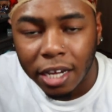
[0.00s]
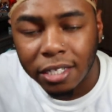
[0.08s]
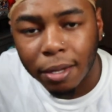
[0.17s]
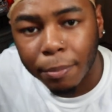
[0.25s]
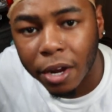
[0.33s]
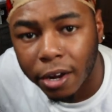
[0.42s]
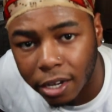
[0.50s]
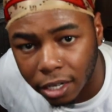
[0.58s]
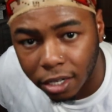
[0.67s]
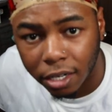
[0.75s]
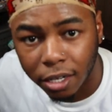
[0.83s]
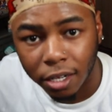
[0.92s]
It's
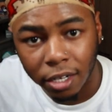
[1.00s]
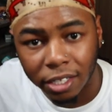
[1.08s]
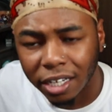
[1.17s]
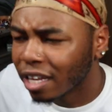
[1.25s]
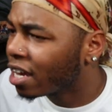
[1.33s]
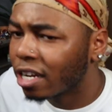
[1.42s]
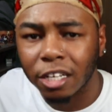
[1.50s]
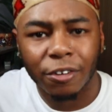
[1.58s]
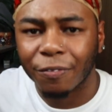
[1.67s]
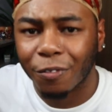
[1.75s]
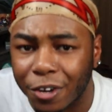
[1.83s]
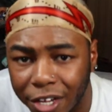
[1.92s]
America, the land of the
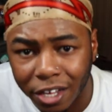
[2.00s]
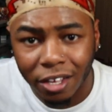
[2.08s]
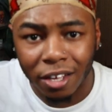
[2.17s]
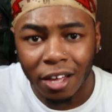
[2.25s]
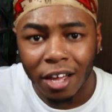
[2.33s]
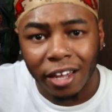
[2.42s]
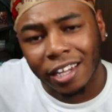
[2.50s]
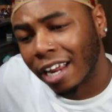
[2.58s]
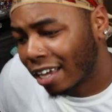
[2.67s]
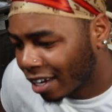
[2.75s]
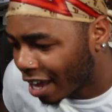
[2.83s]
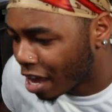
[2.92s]
free. Can
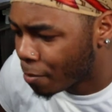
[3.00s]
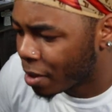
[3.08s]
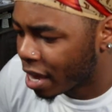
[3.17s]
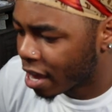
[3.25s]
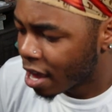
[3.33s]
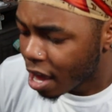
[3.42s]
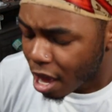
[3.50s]
I get an amen?